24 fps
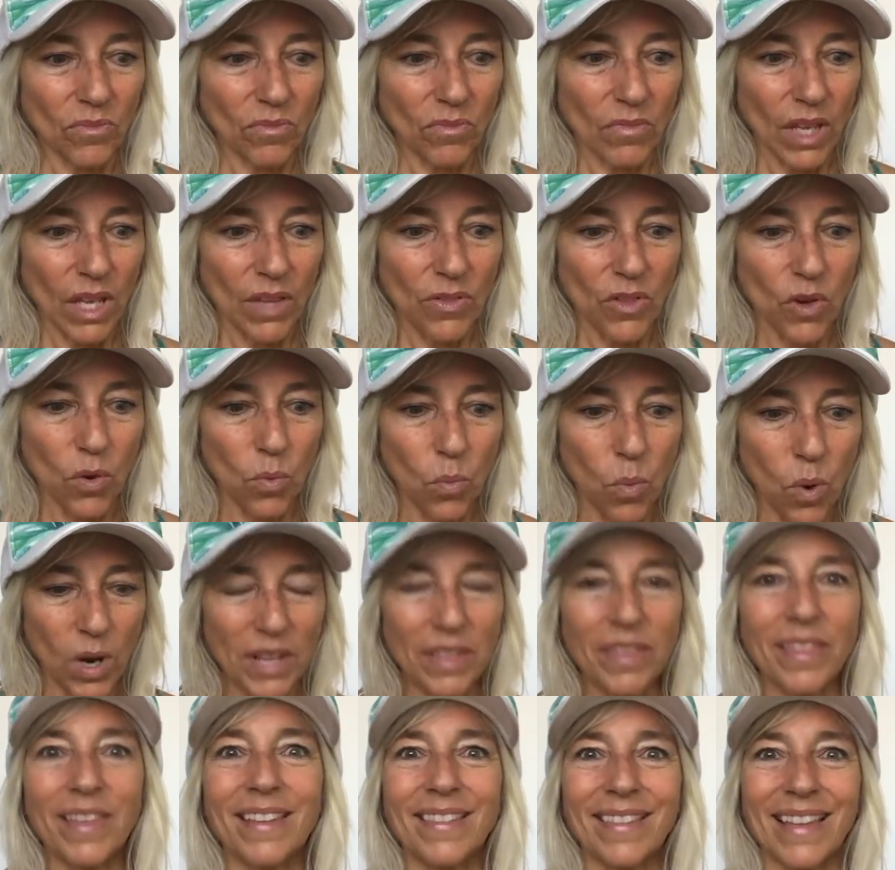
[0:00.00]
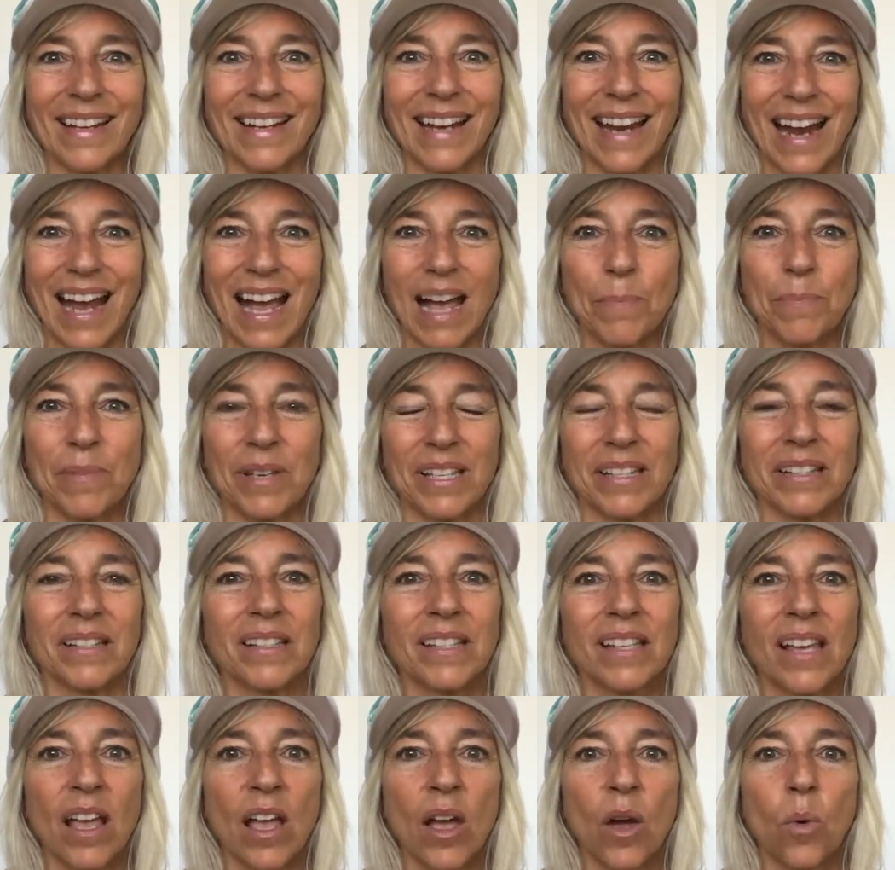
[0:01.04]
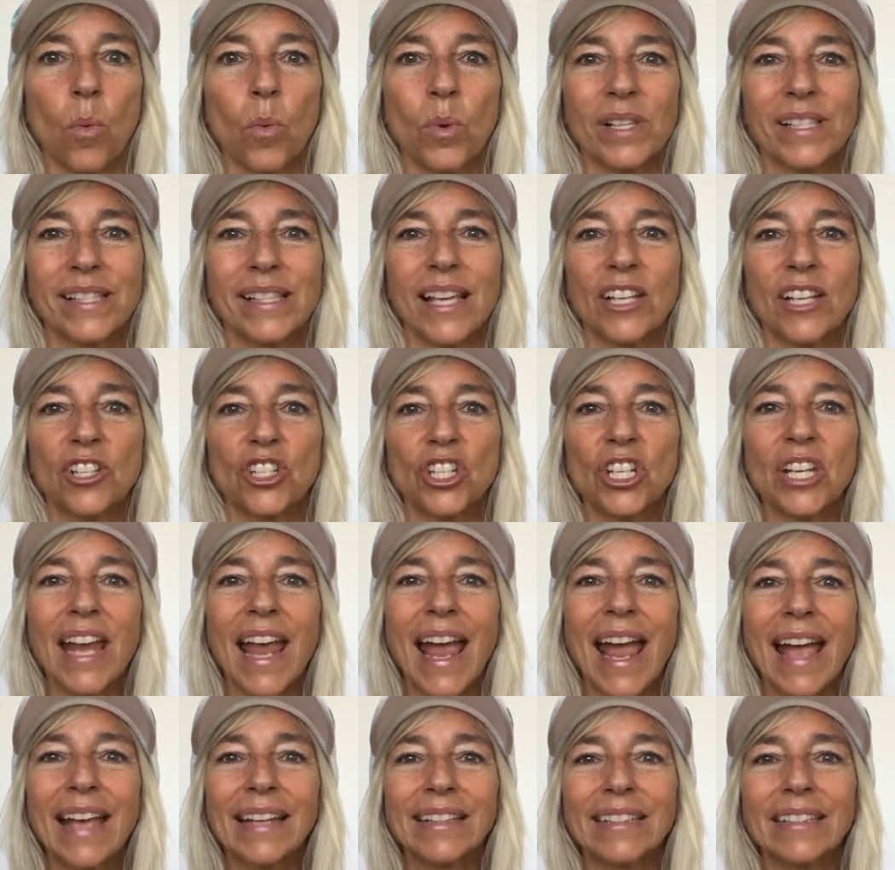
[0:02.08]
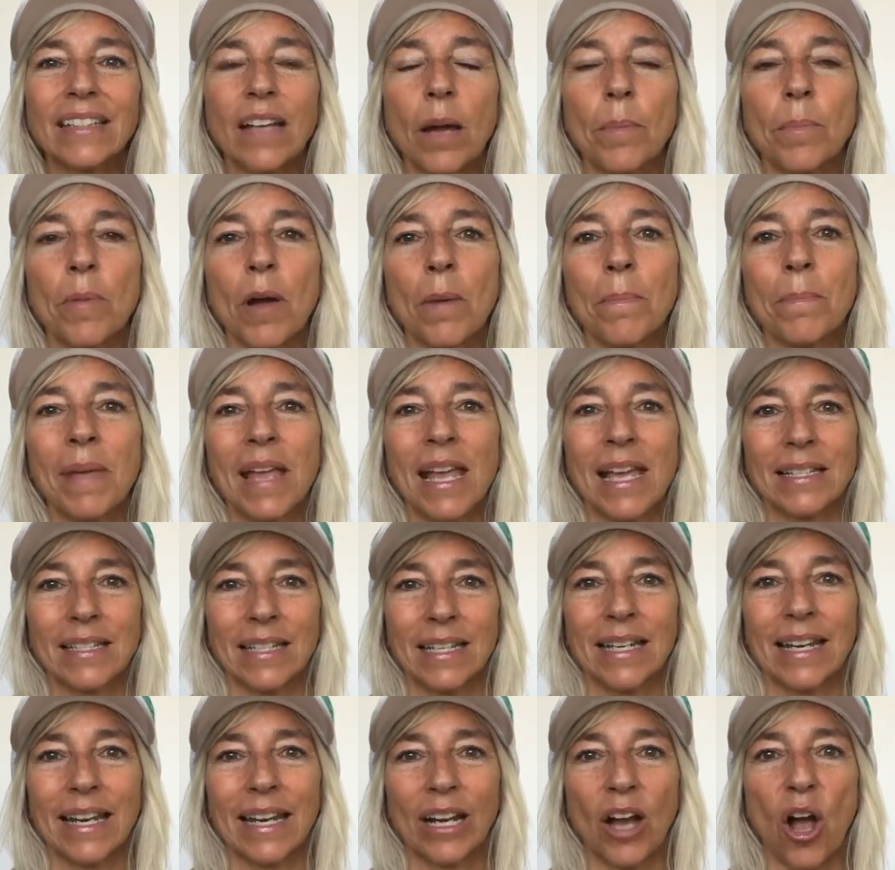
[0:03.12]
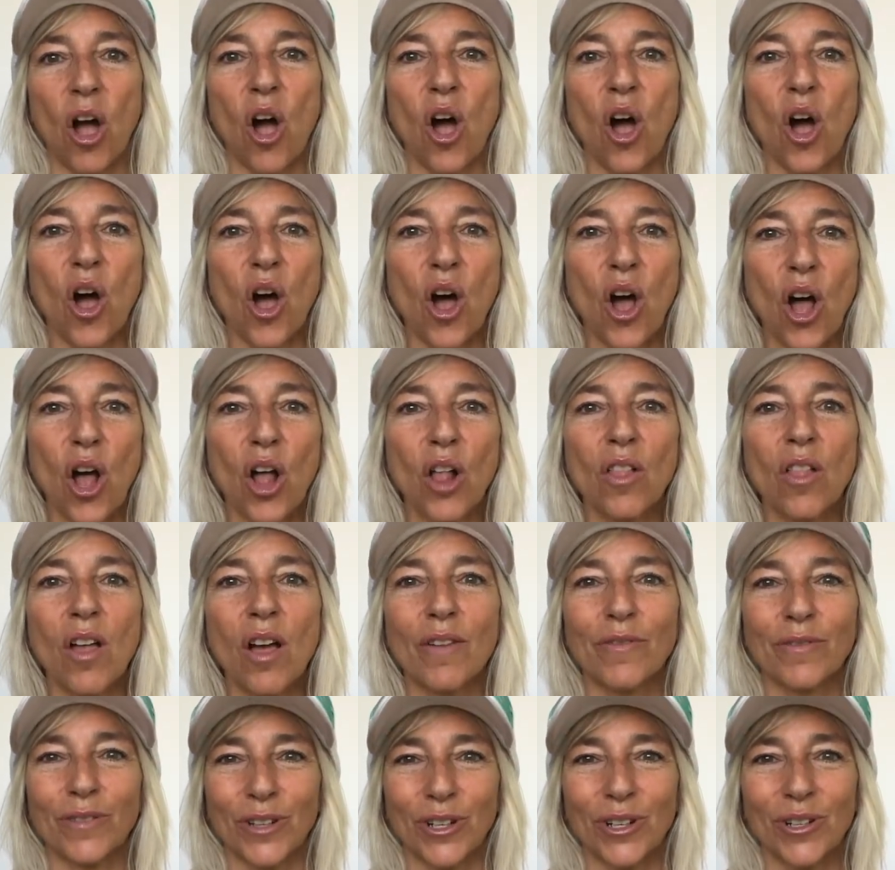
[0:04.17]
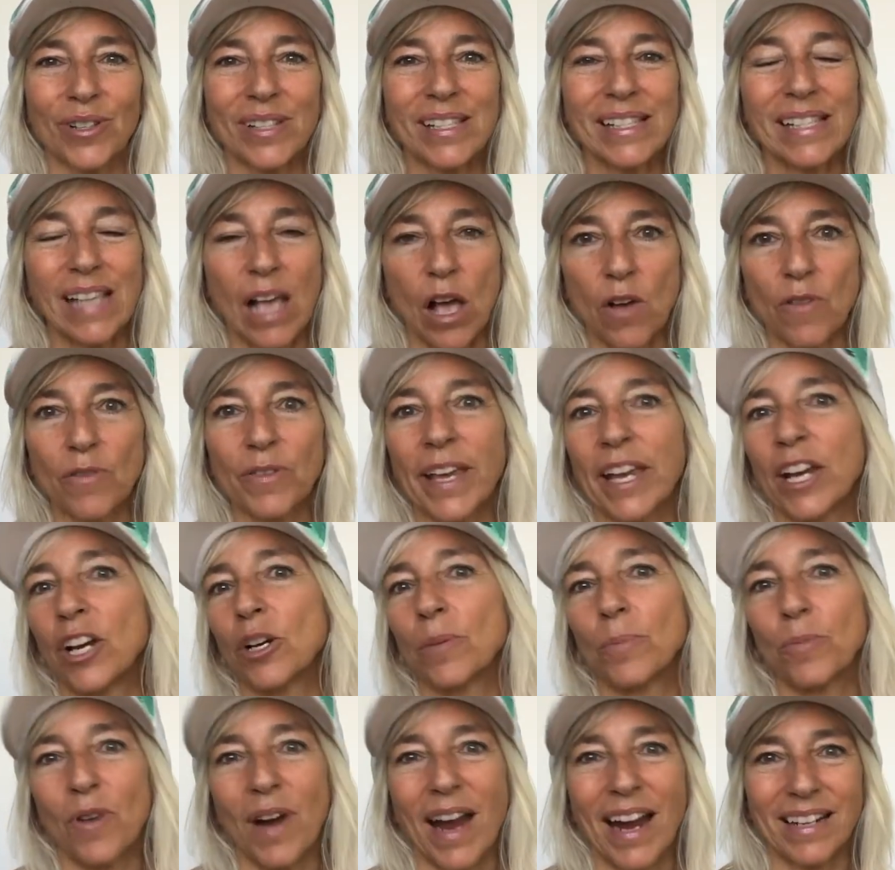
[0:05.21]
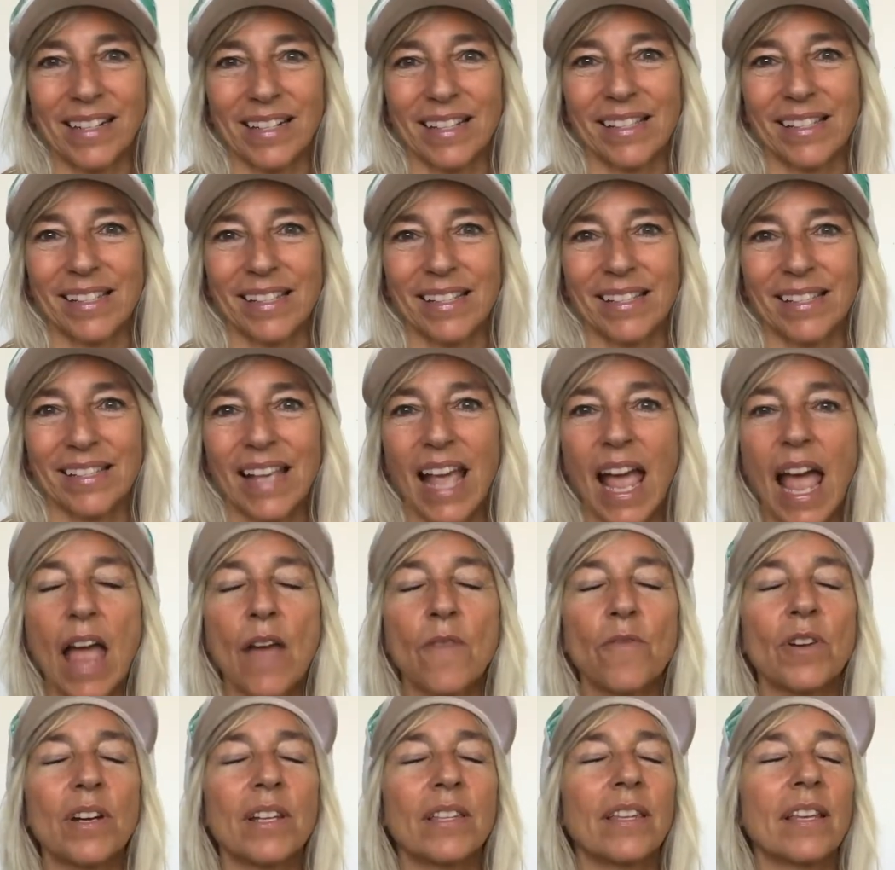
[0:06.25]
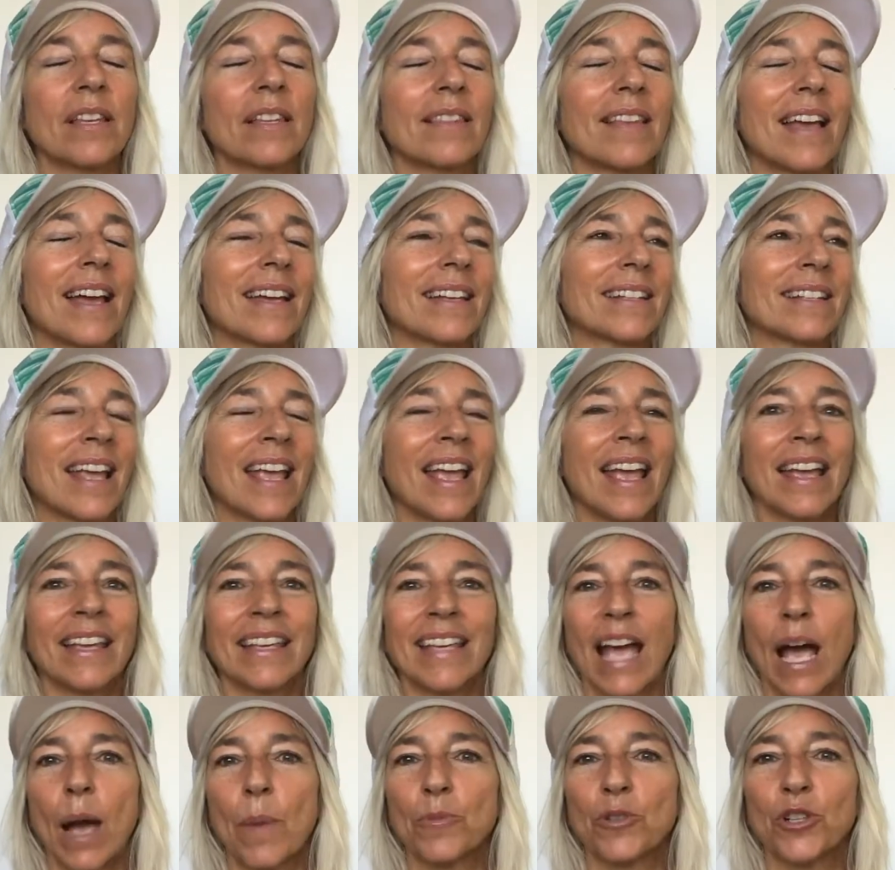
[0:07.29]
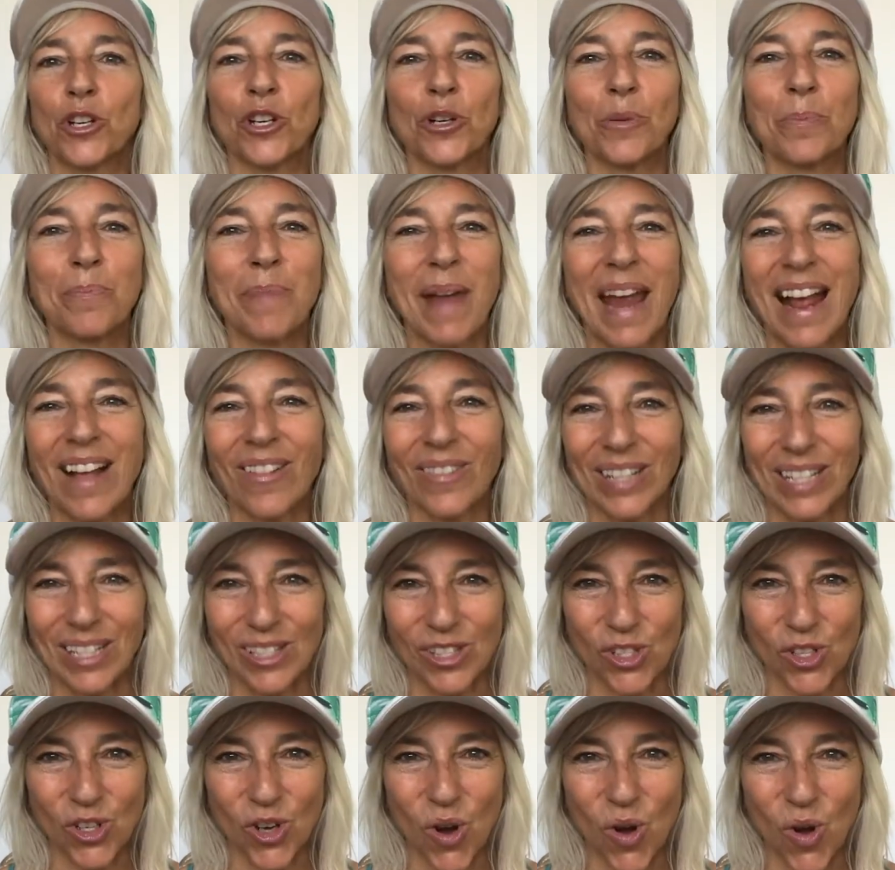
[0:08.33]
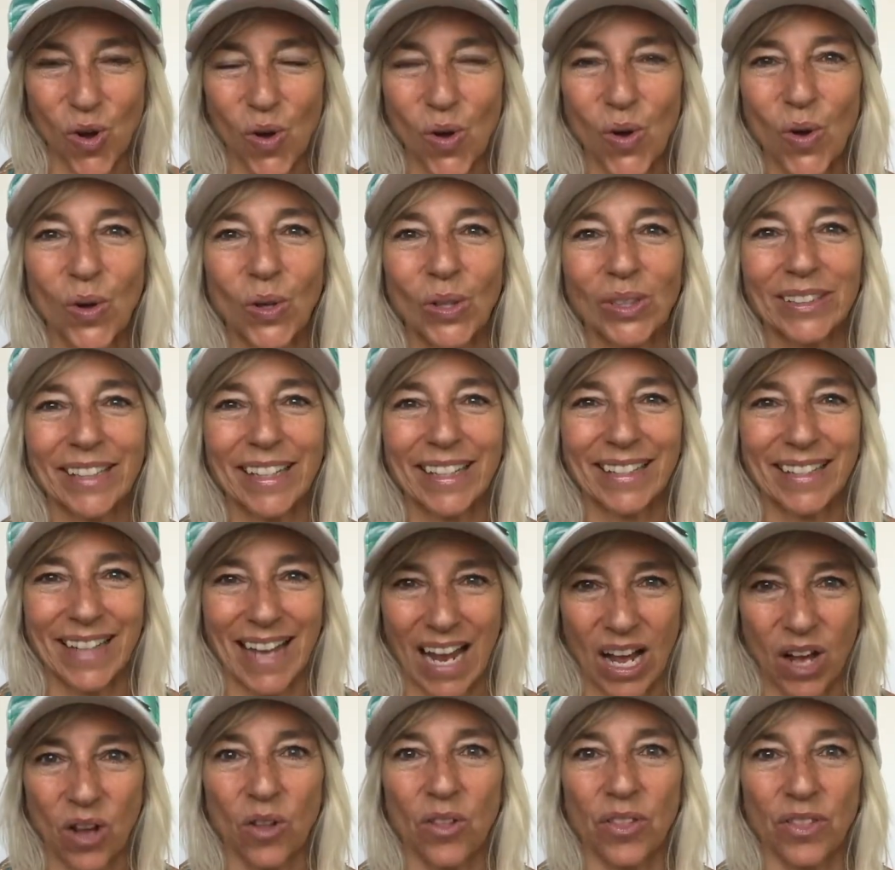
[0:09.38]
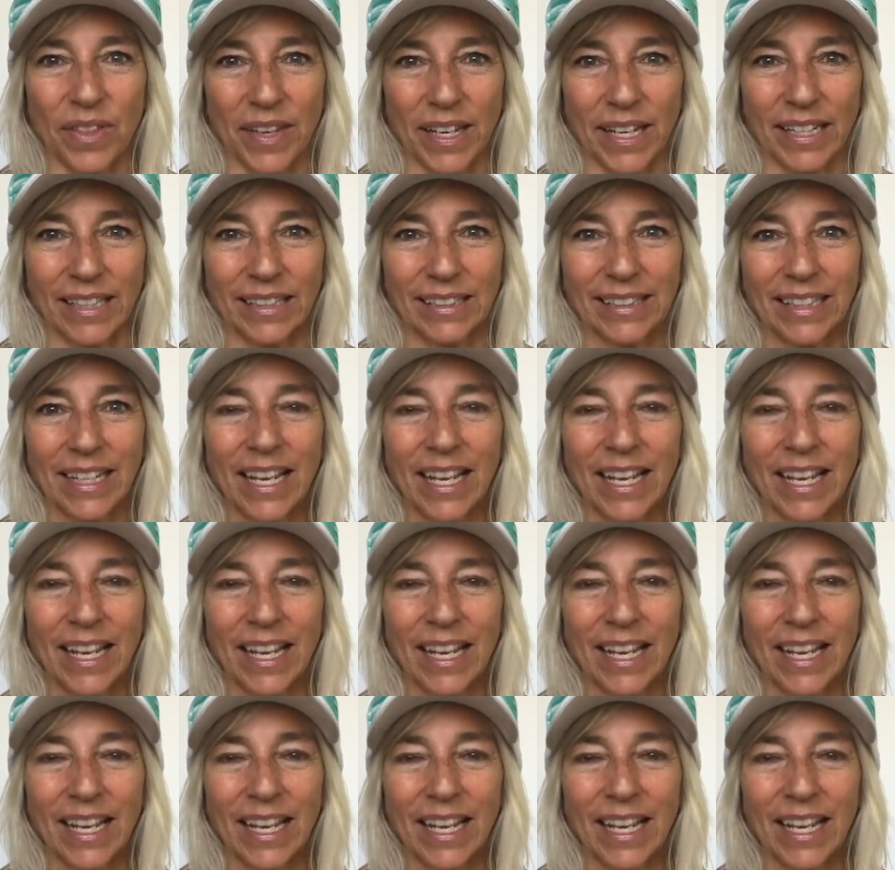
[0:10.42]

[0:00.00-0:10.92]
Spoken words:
the one thing that happened was that she ended up abandoning all of her self-care practices, everything that kept her balanced, whole, and healthy.